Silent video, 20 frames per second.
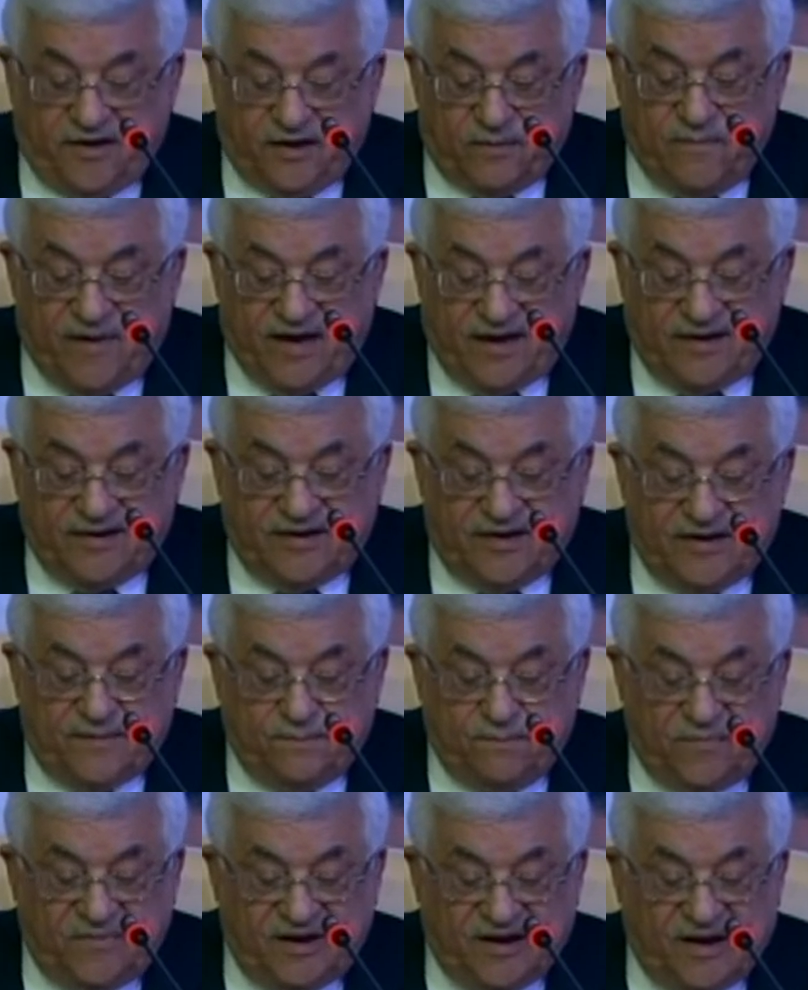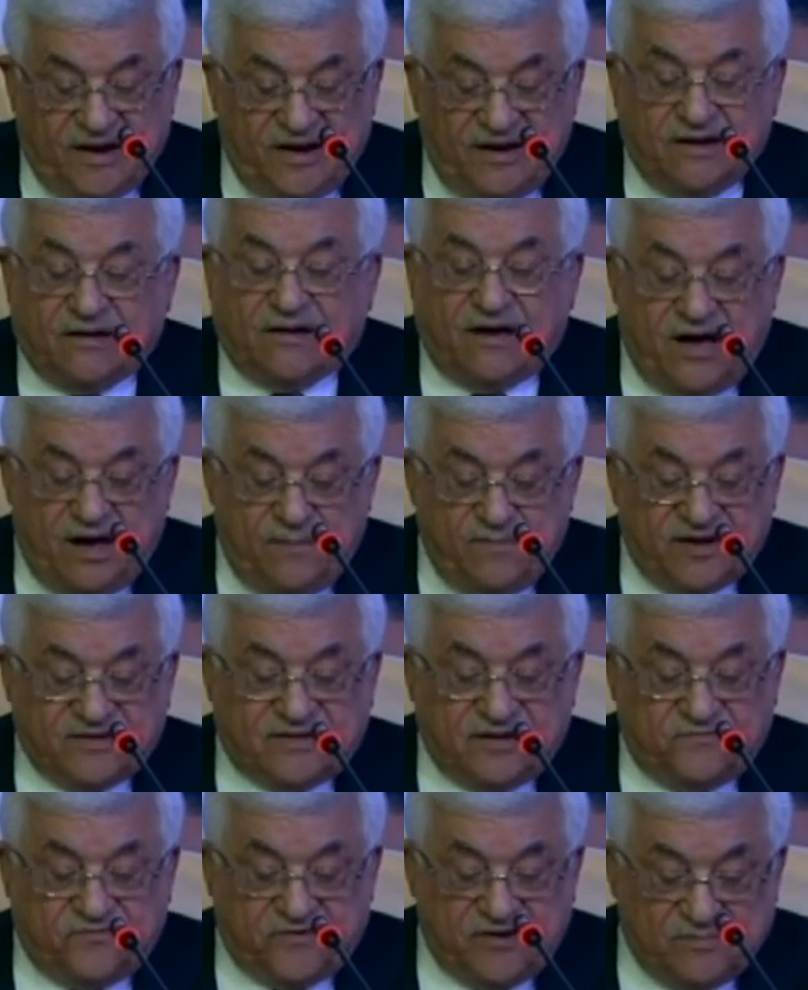and depriving them
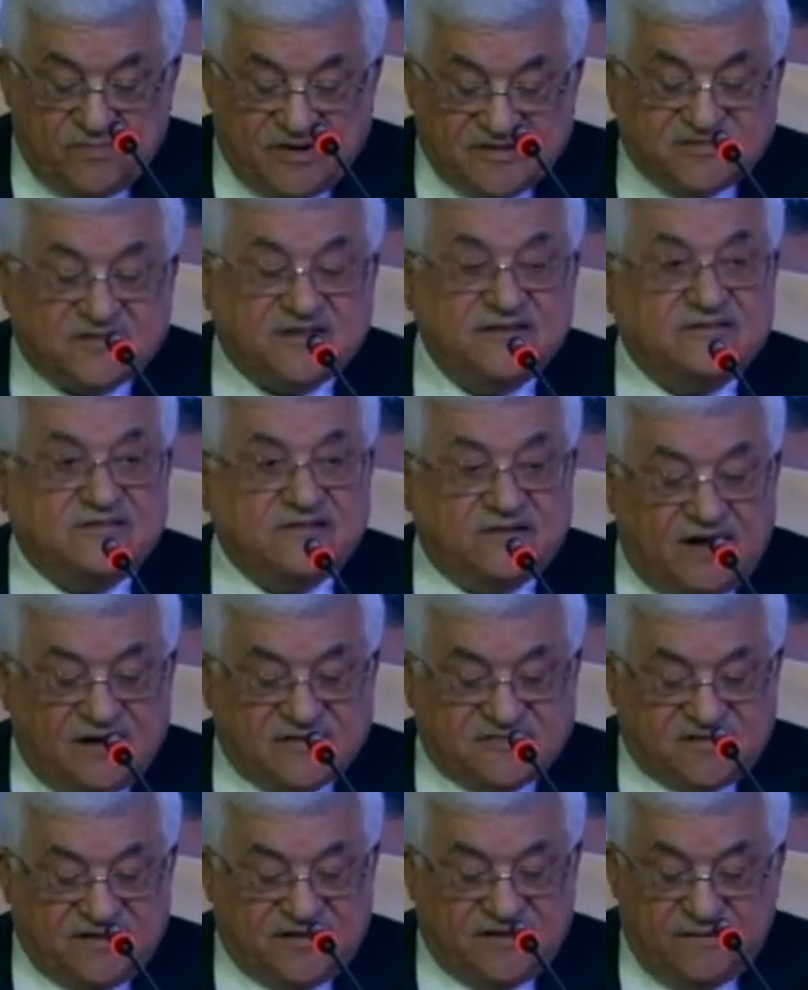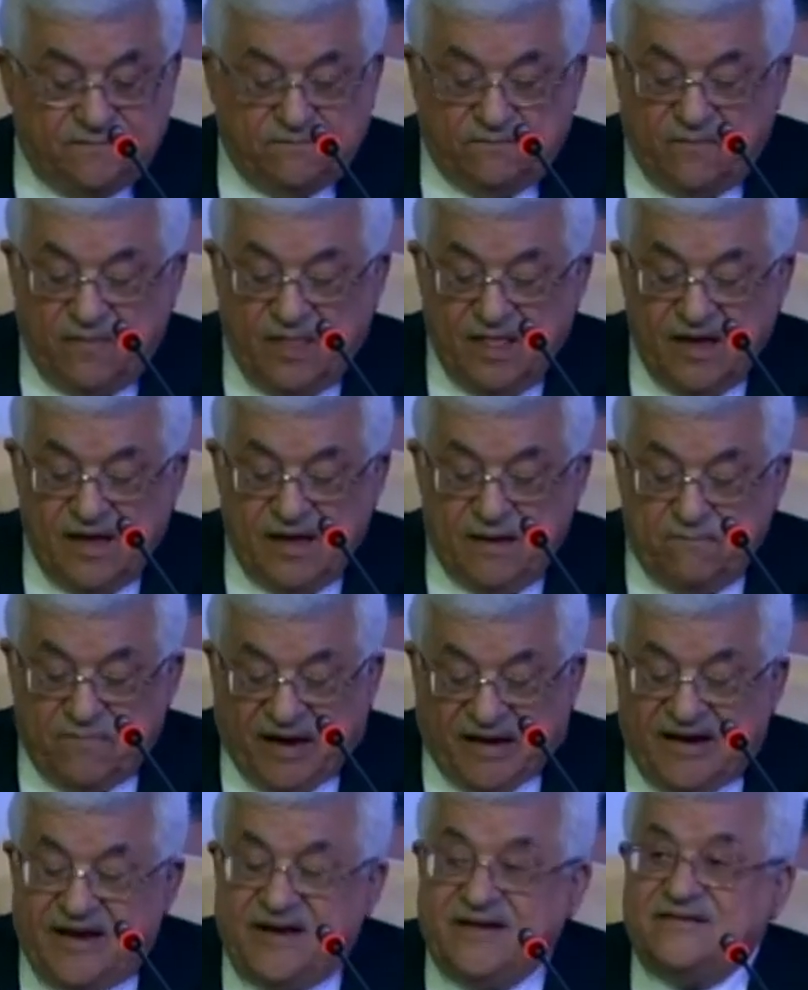of residence in their homeland.
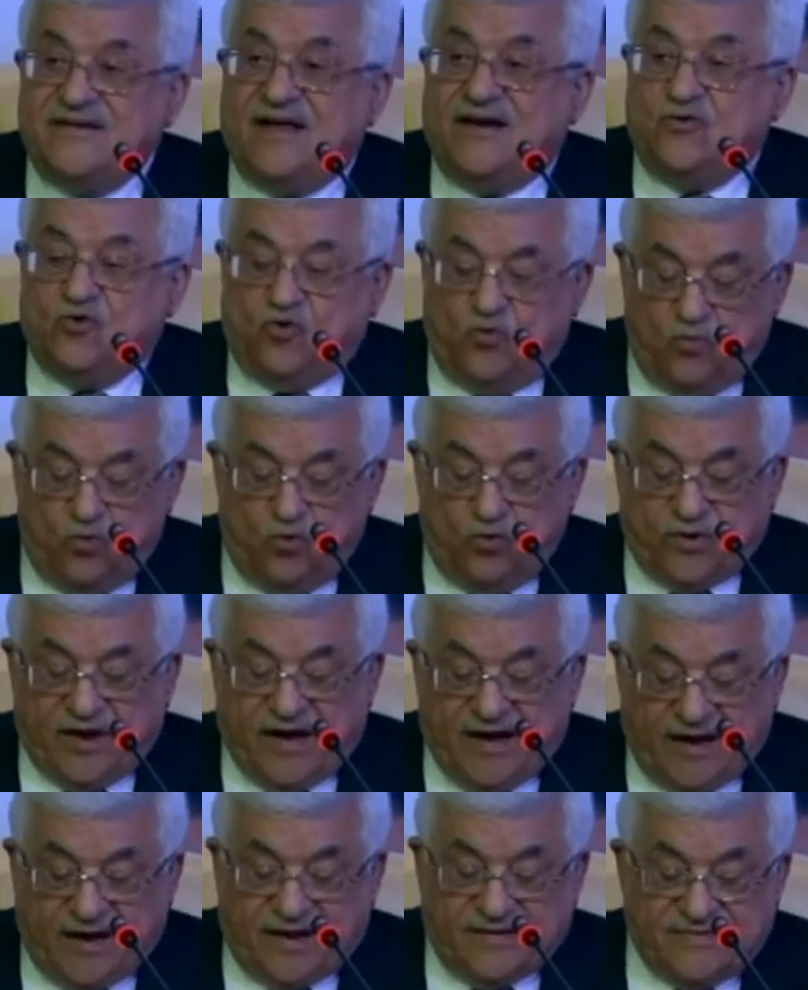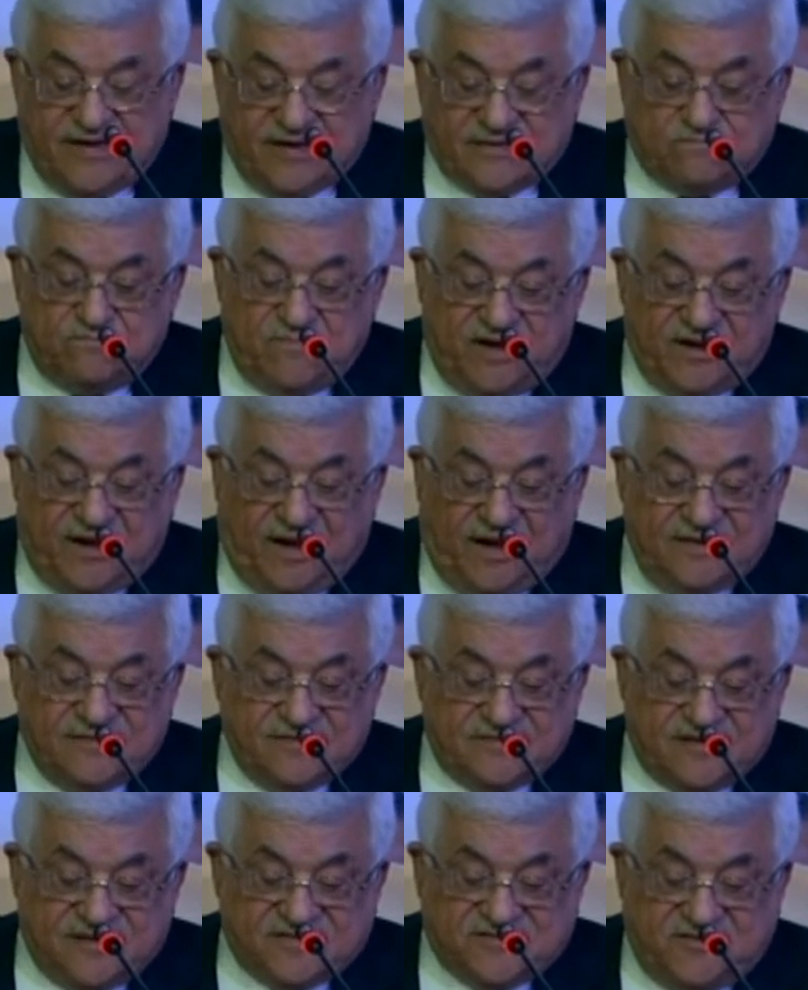The situation took
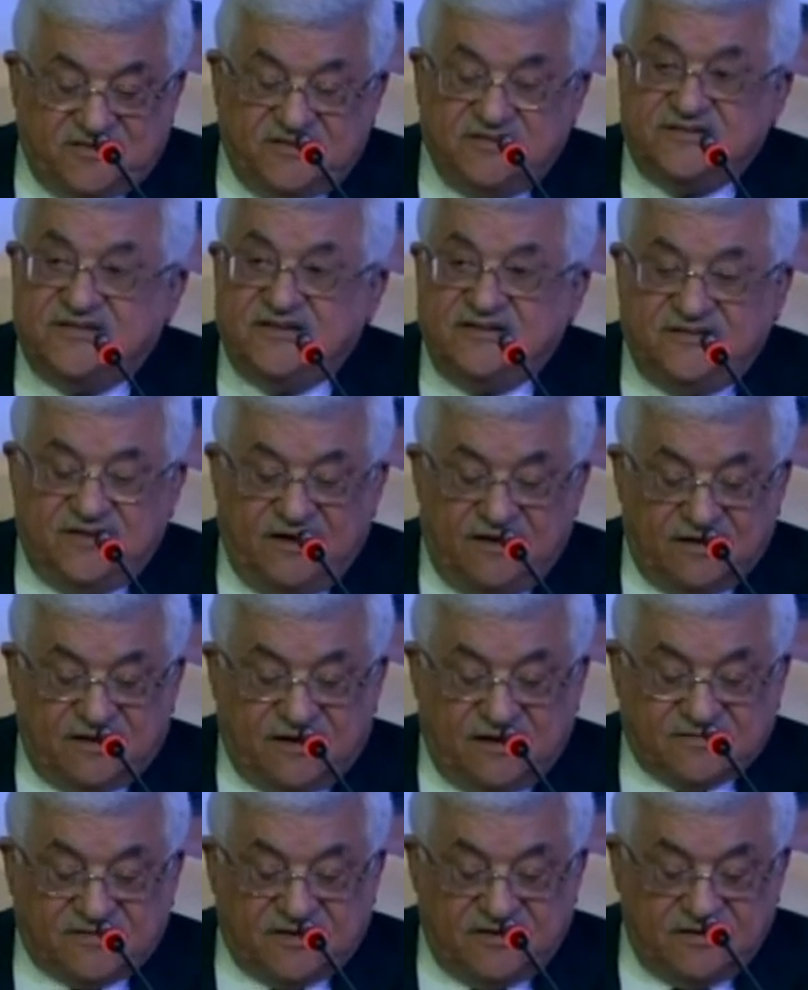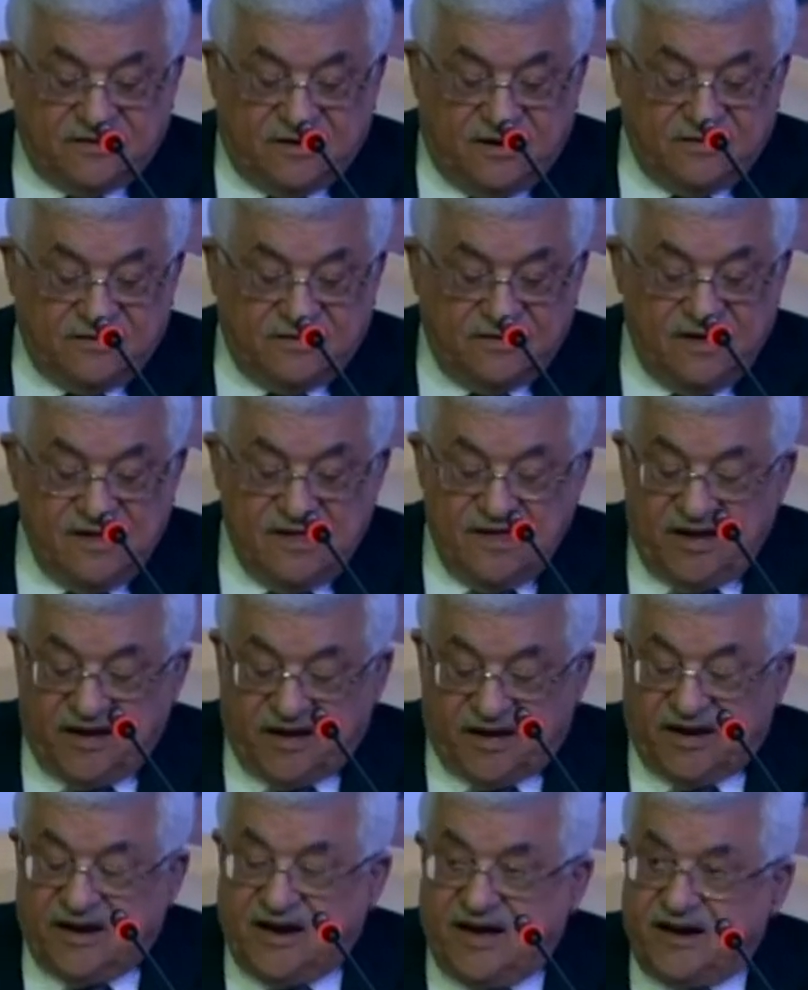another serious inflammatory
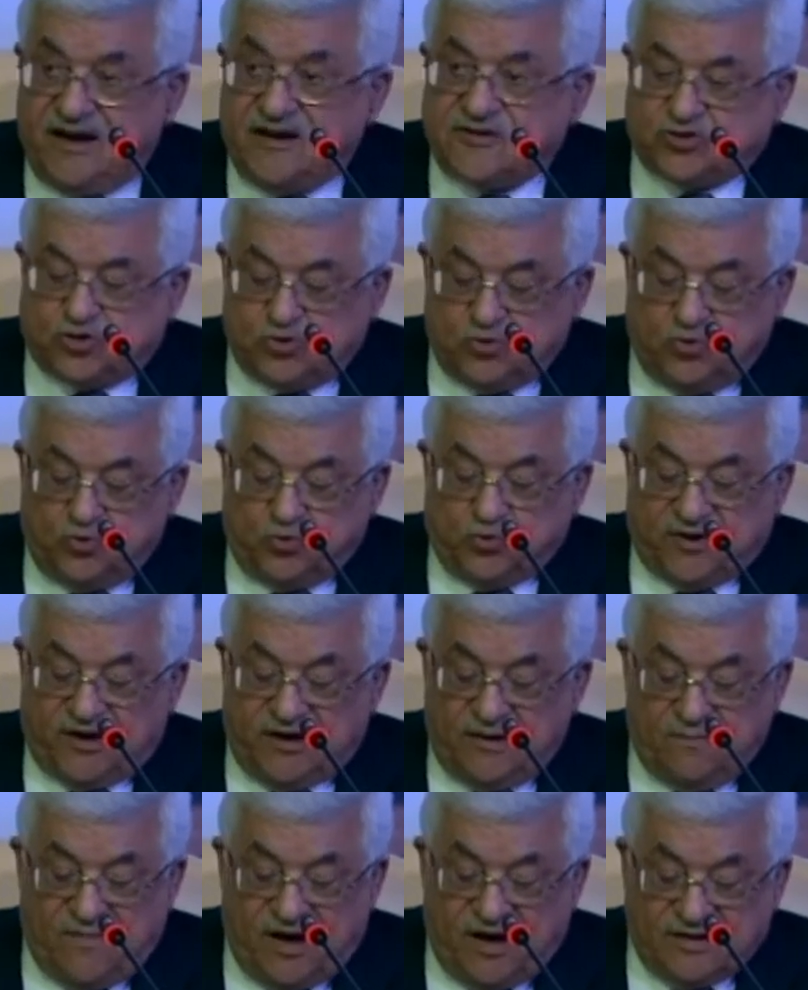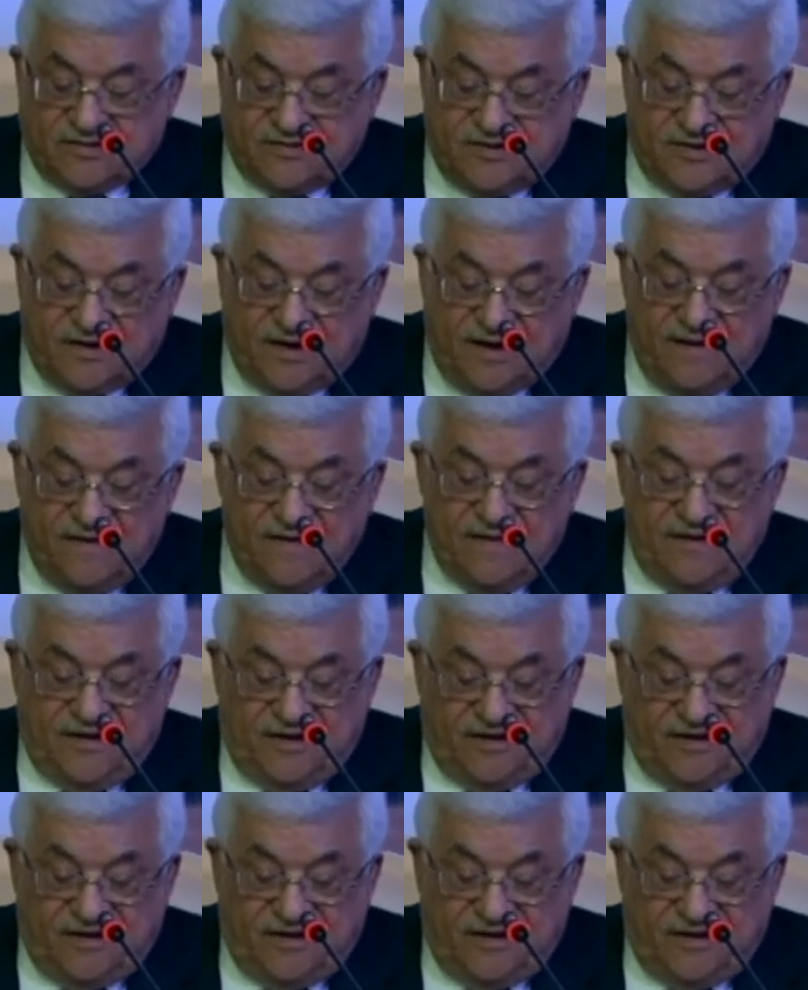turn during the past months